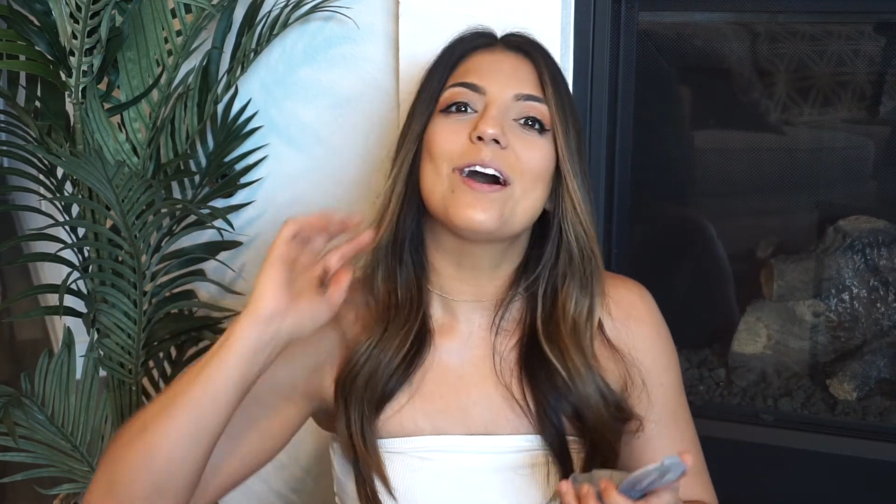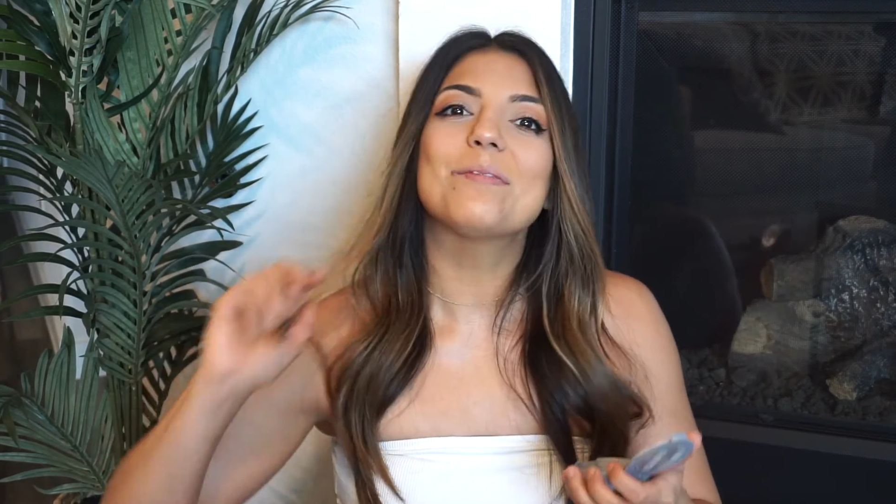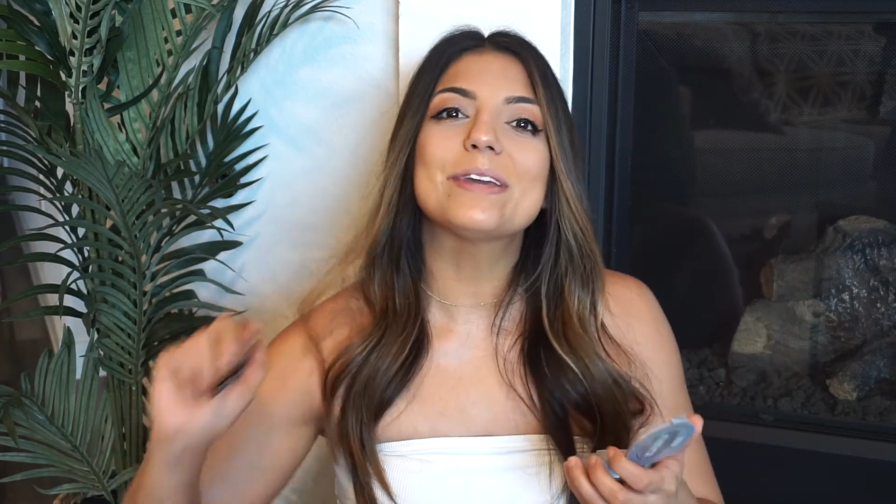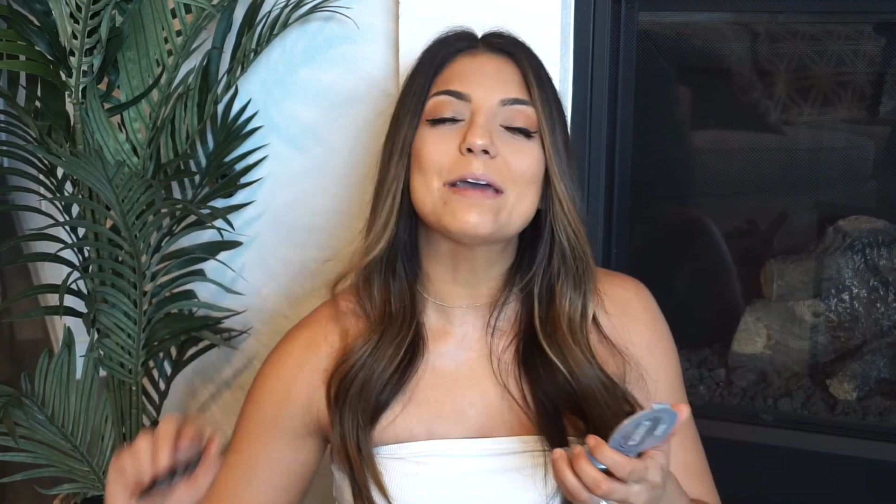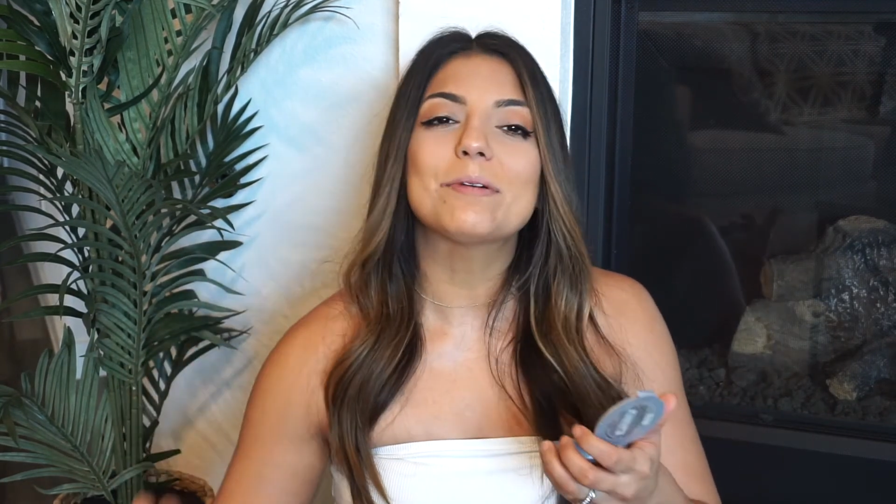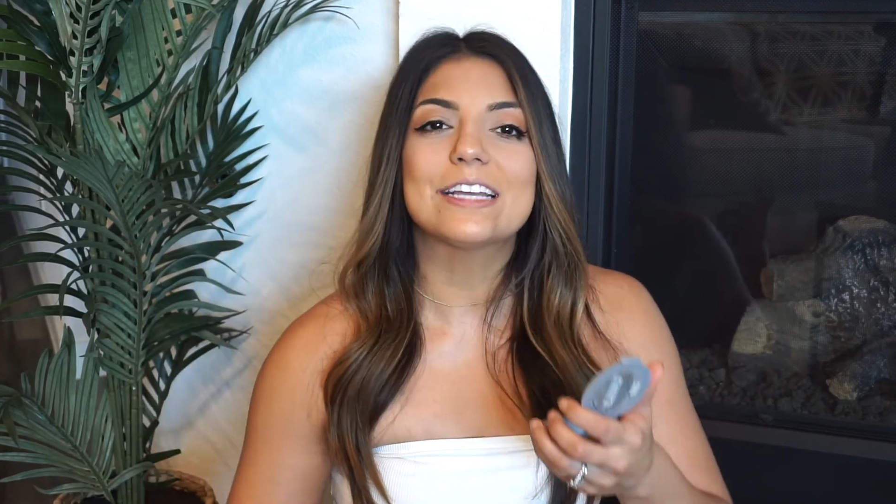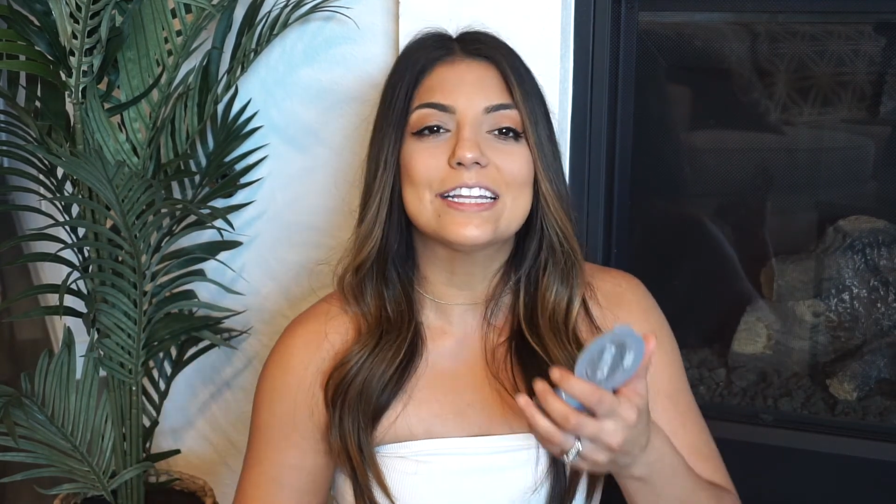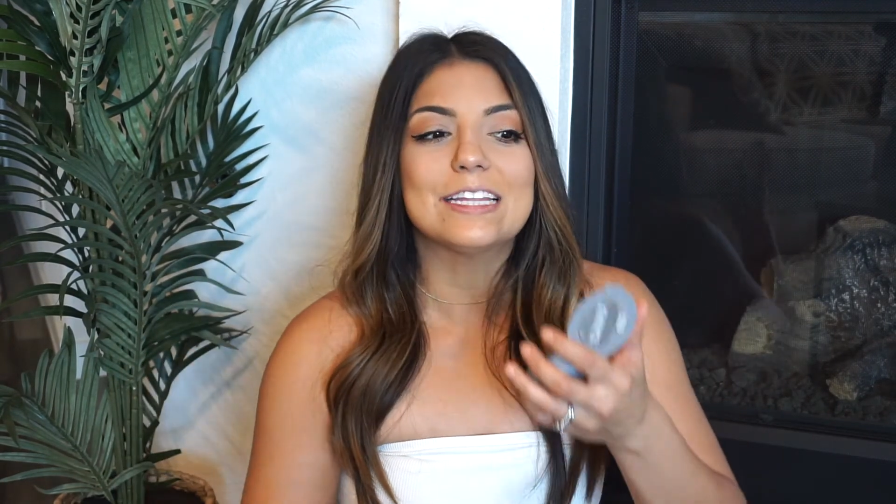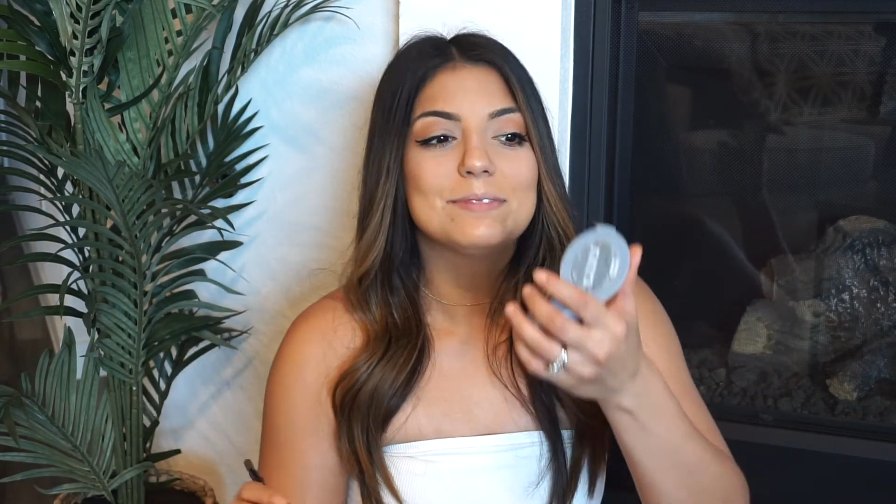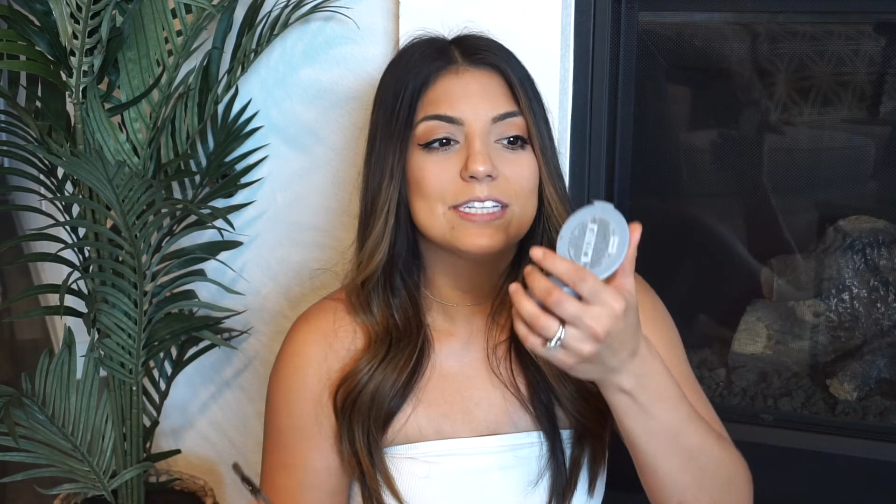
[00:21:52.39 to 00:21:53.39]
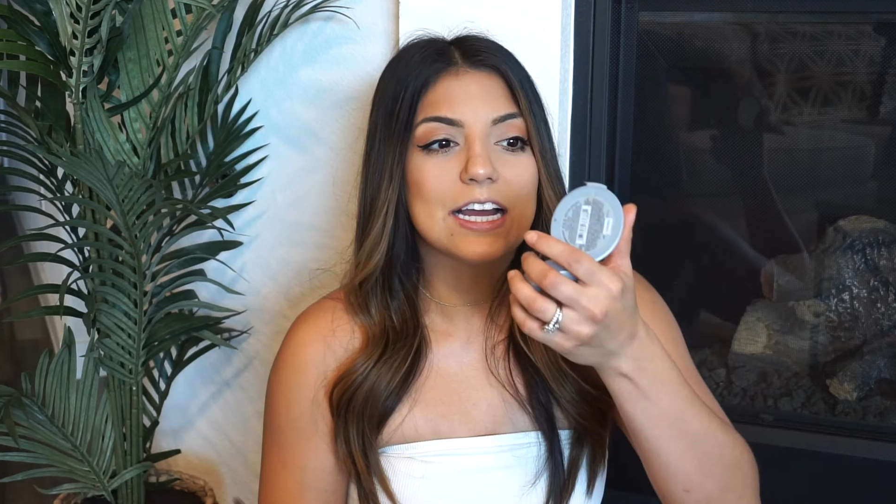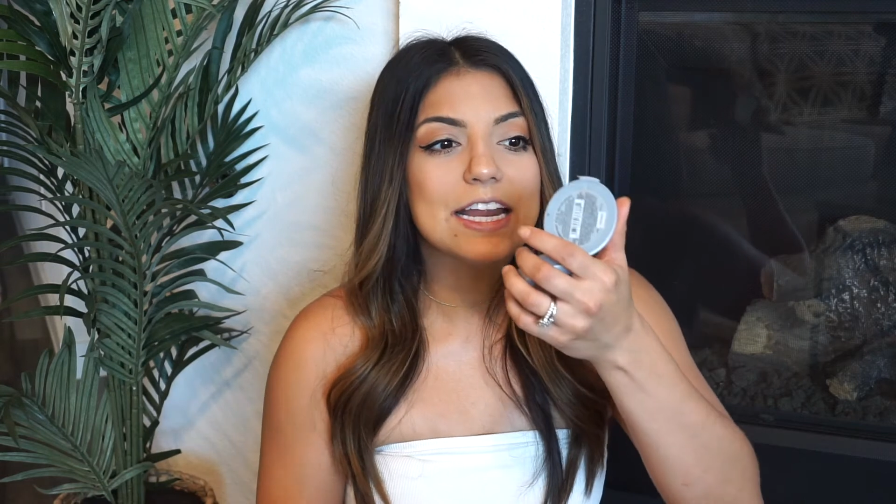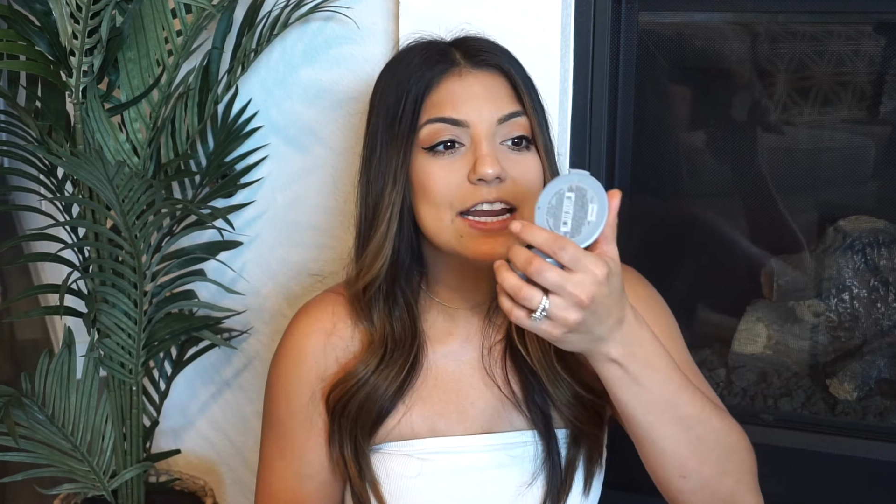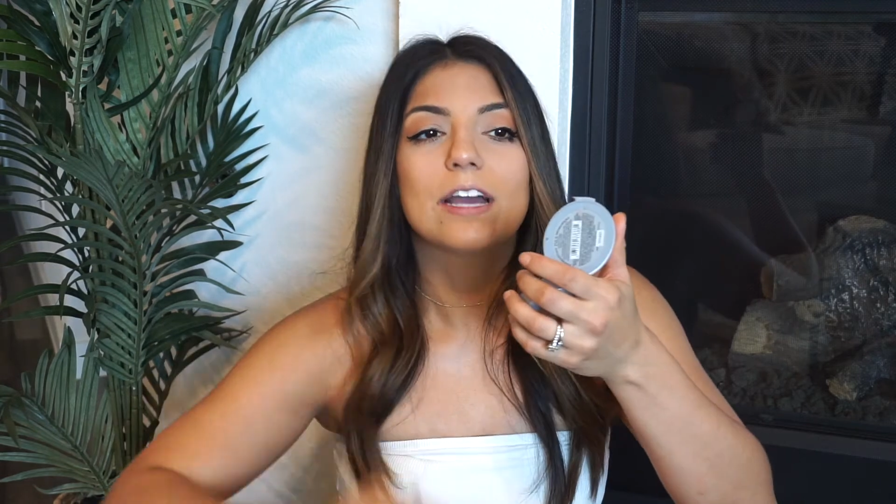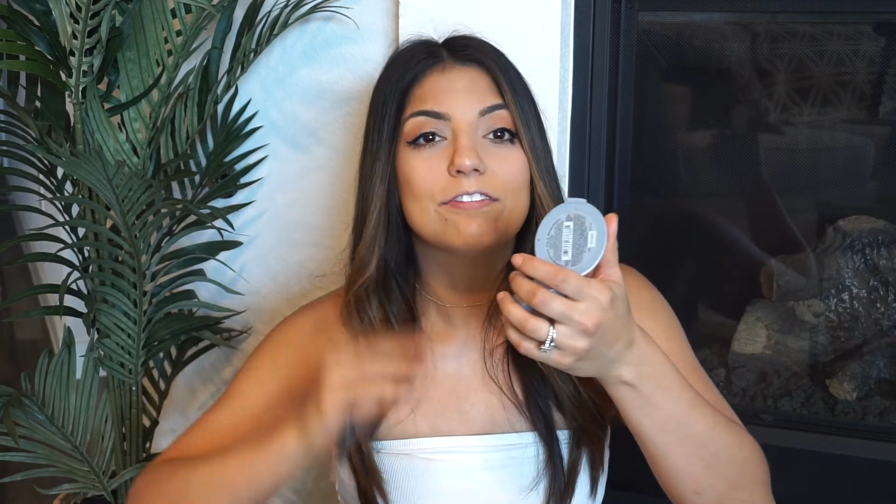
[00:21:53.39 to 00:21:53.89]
not being able to get them done.